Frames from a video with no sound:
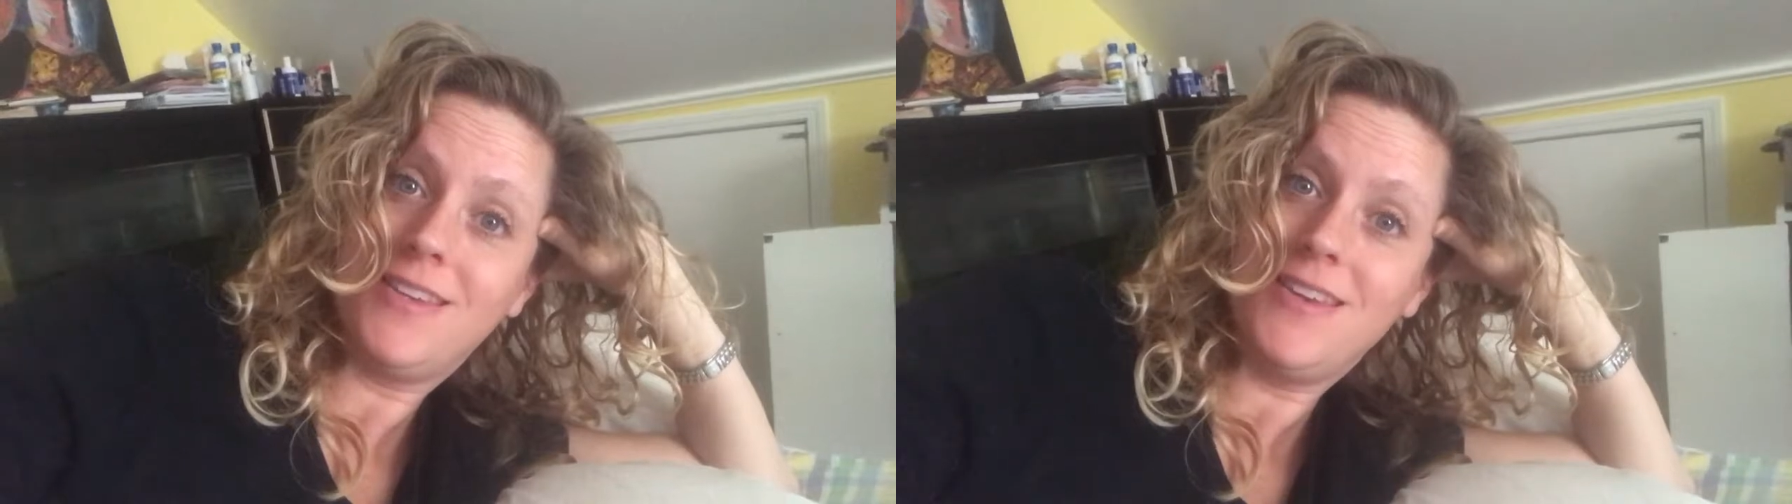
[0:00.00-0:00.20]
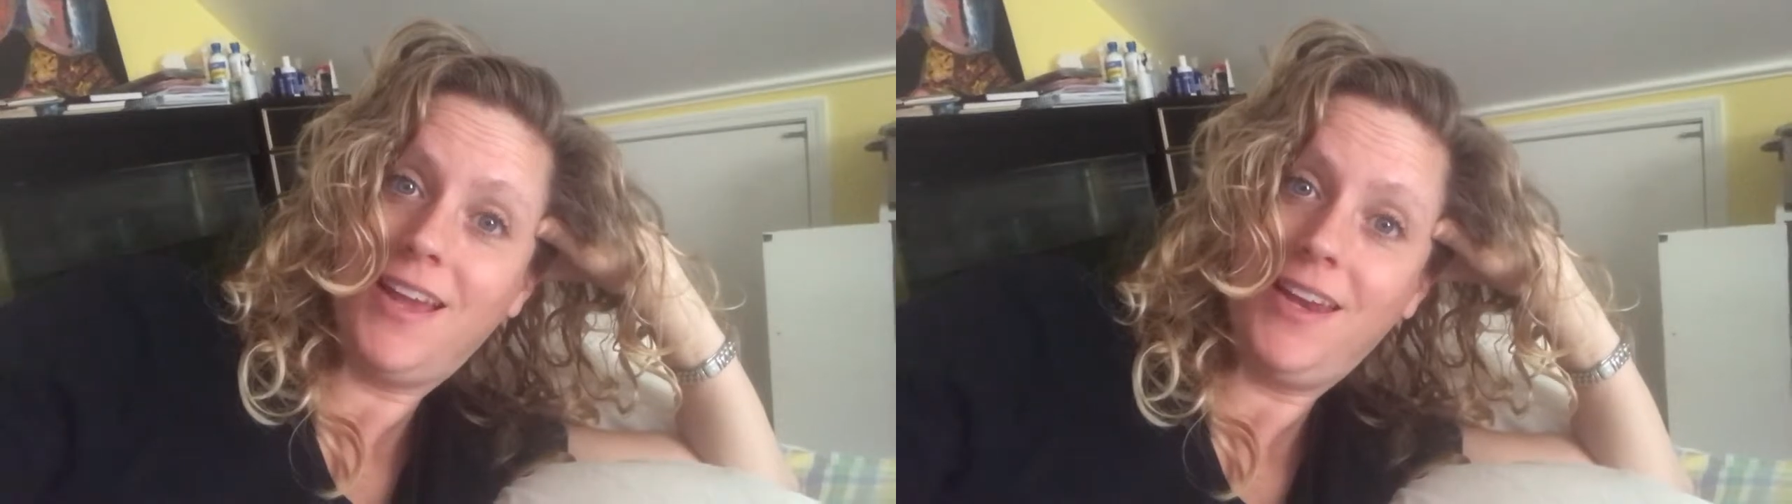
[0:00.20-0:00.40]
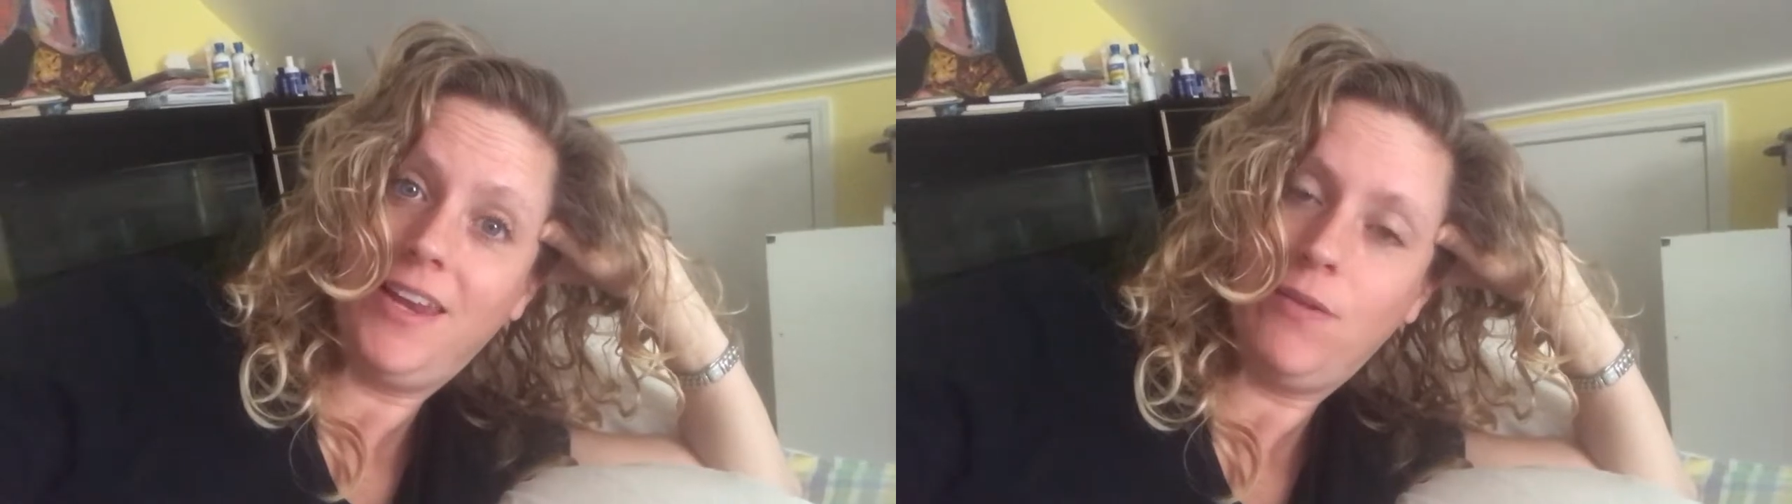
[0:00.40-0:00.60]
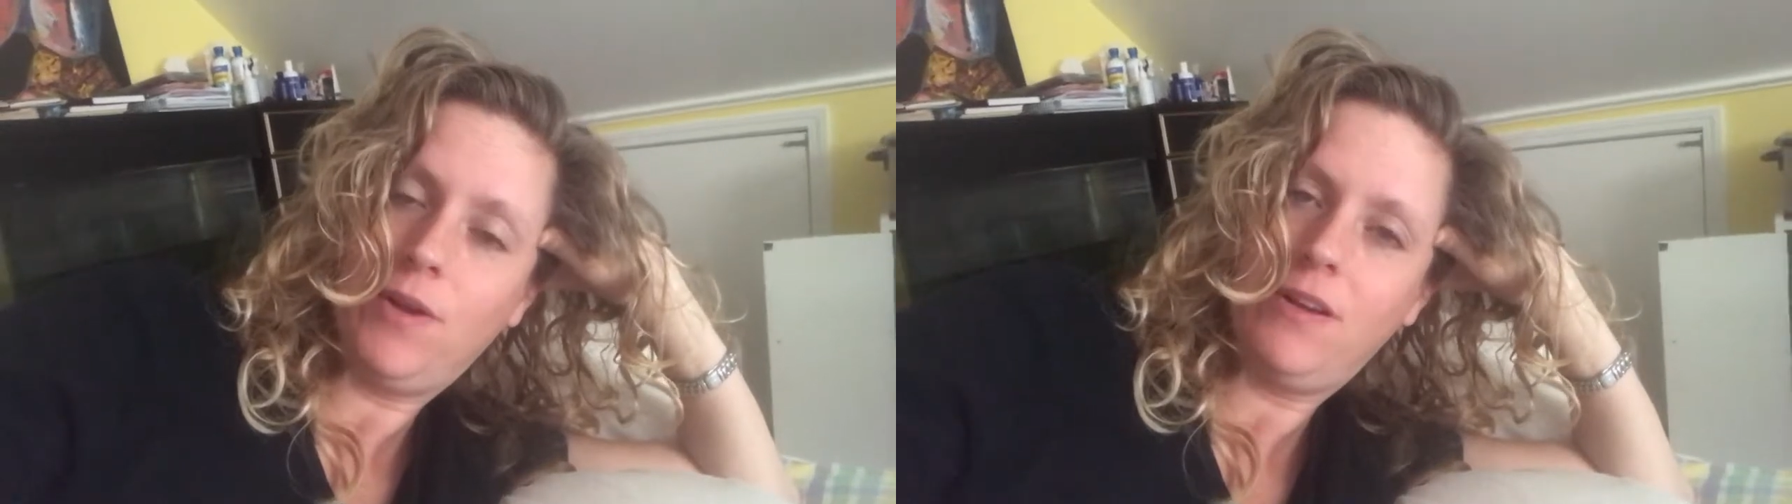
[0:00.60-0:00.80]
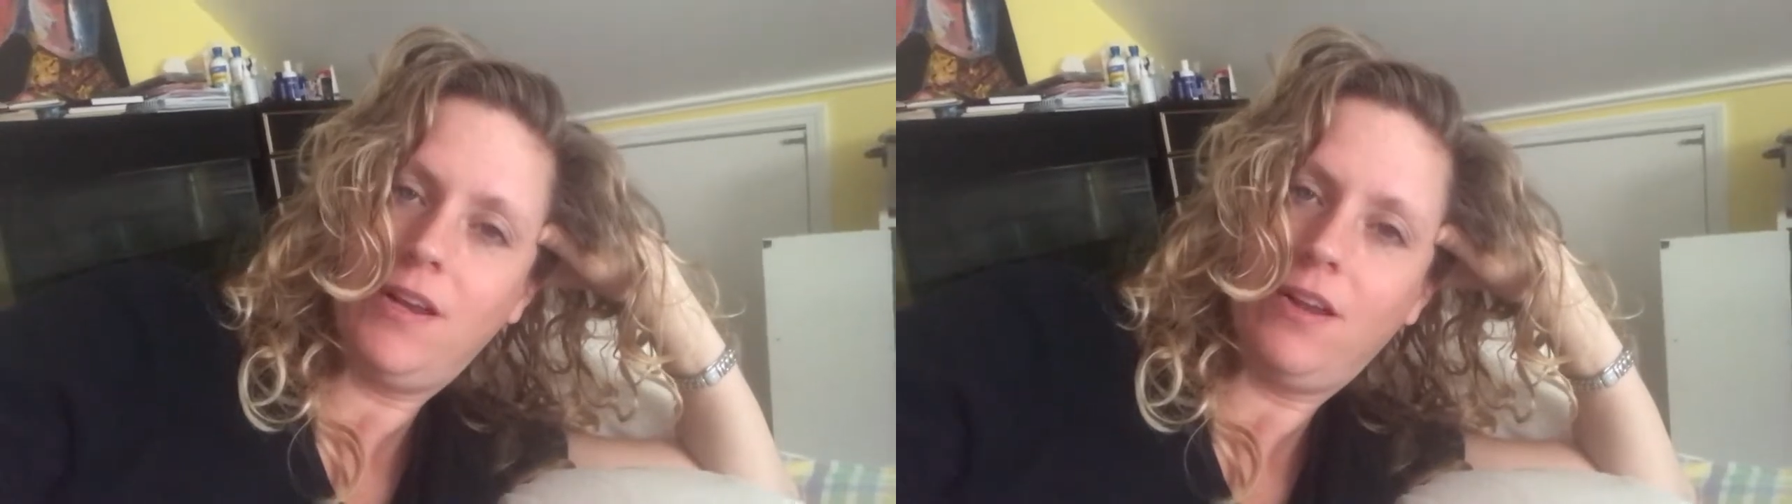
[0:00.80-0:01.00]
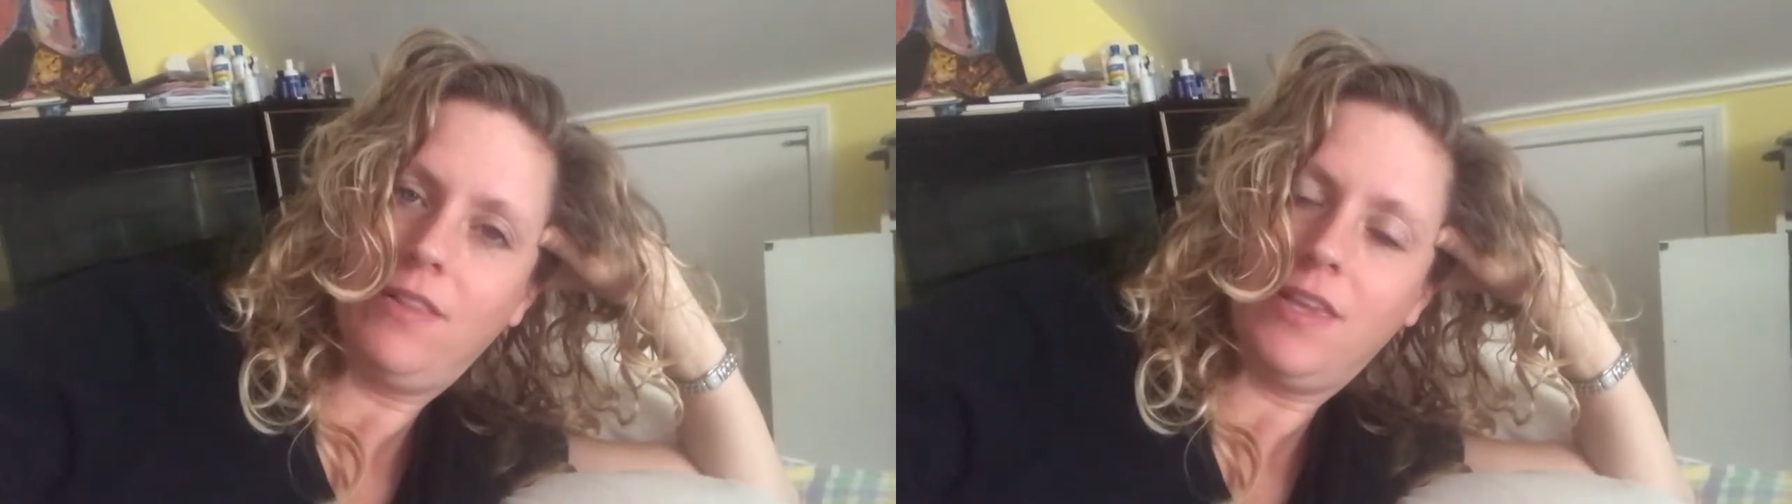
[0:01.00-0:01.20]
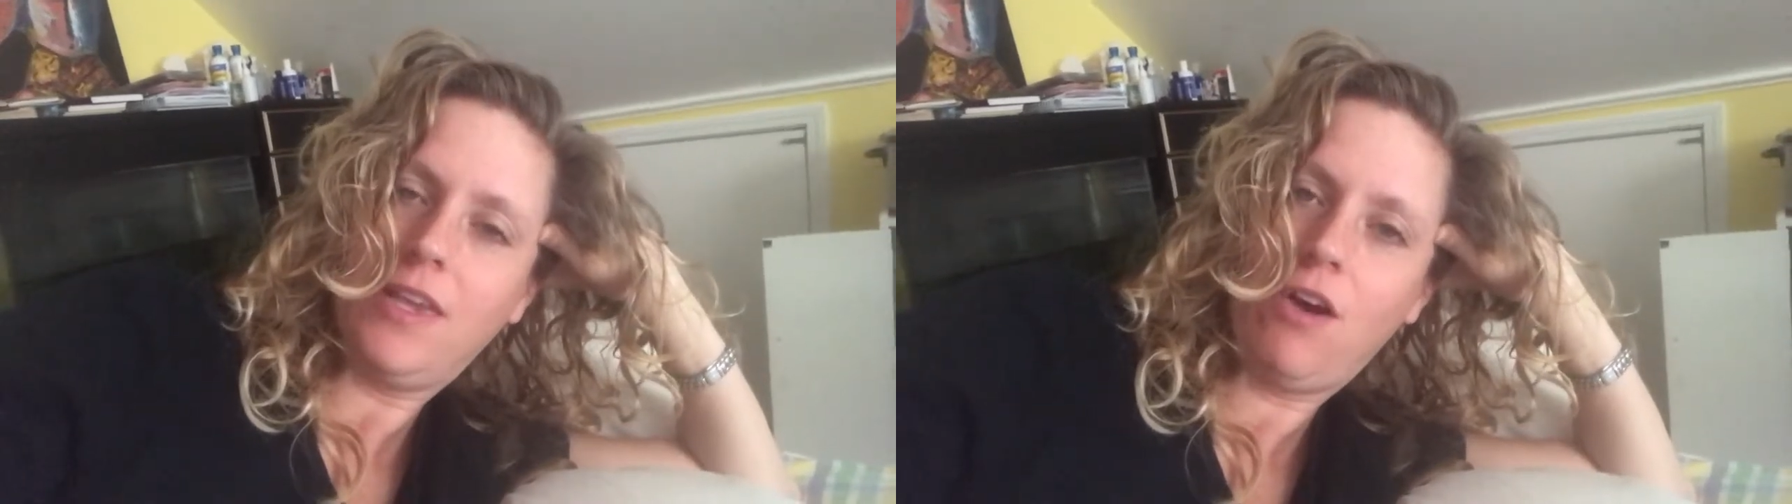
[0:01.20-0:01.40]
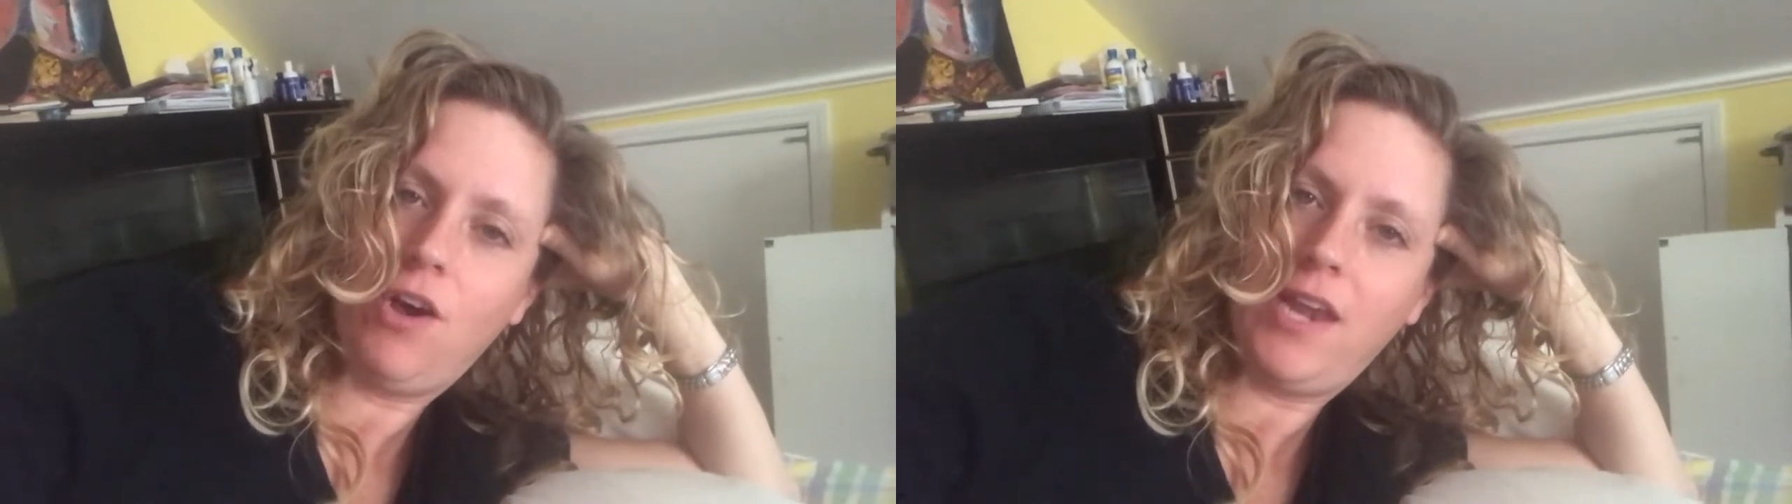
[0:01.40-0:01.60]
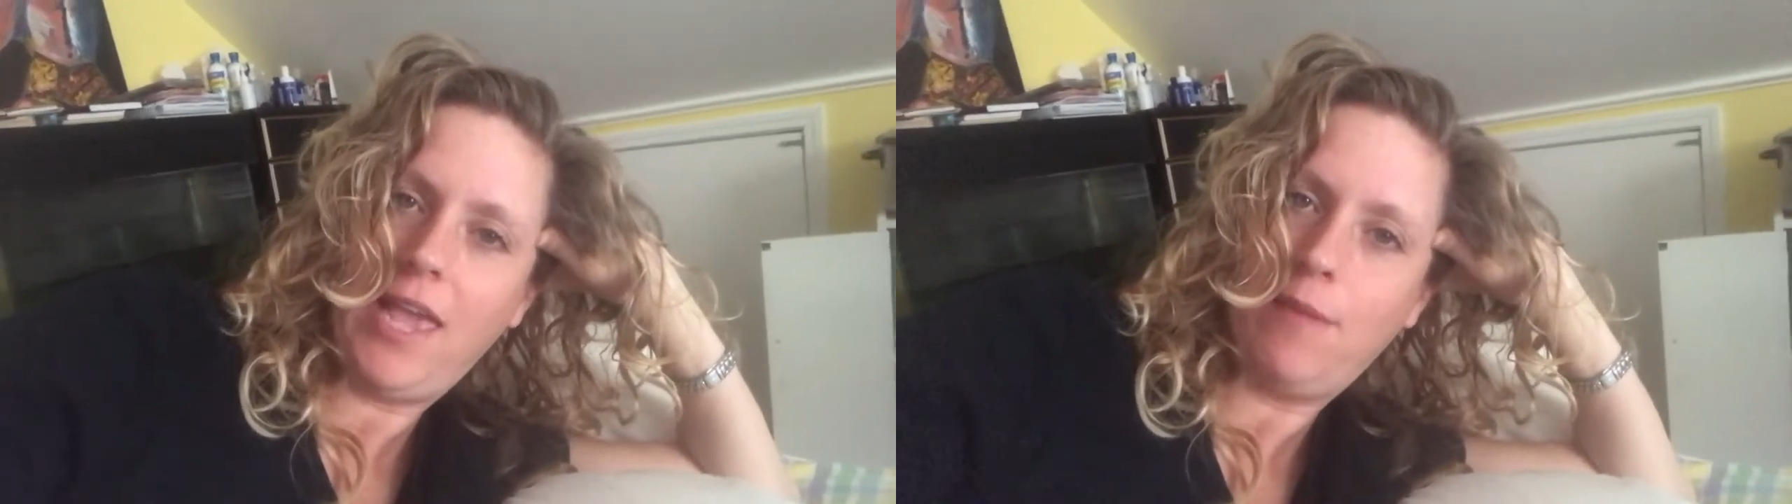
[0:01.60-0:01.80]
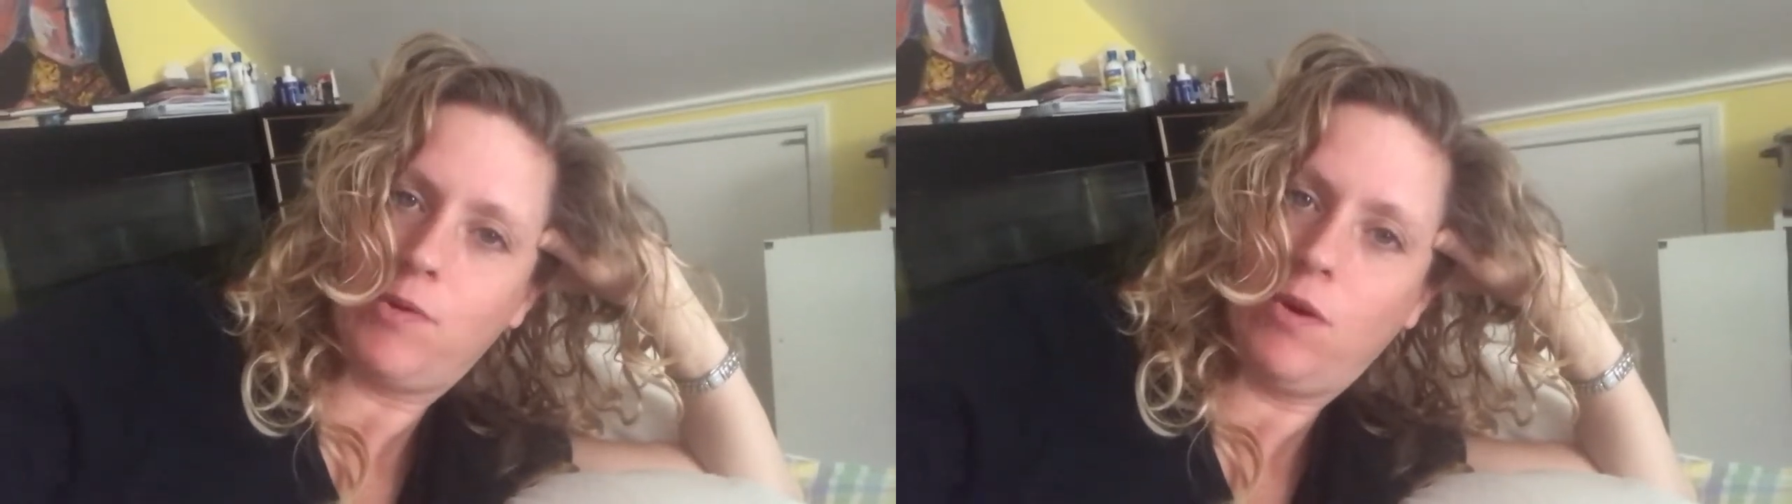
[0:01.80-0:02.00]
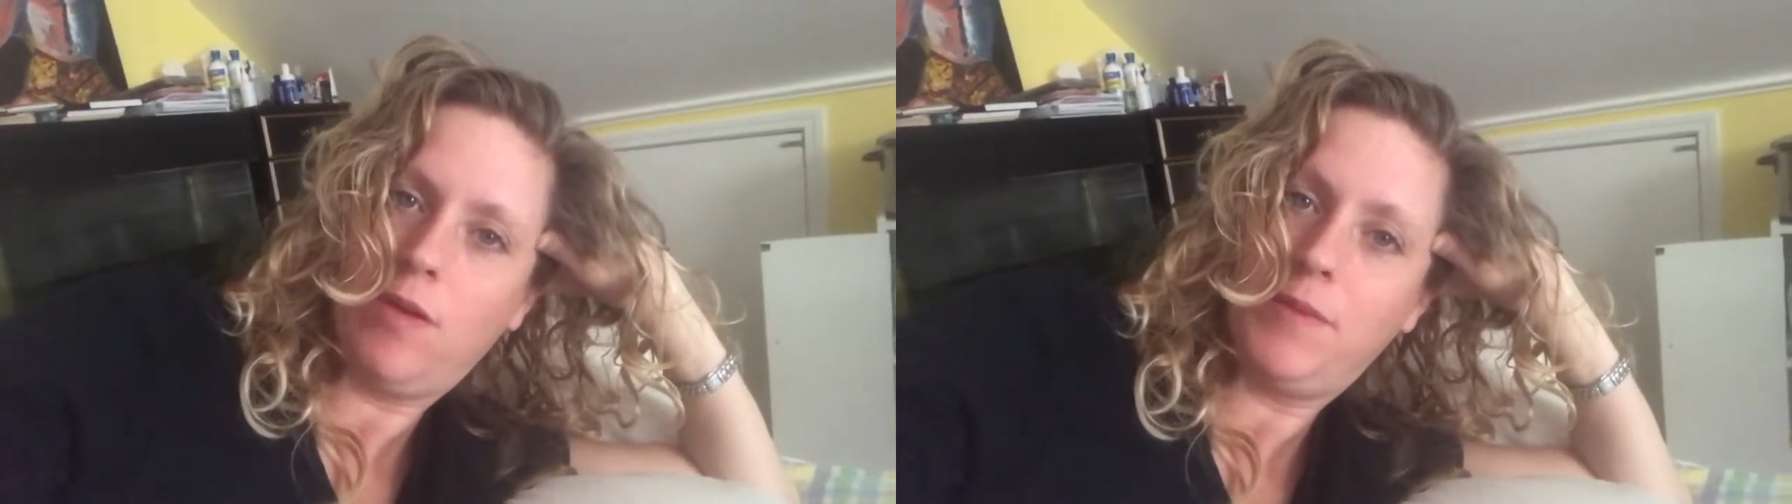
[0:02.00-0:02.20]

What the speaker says: not anywhere near the on amp coil,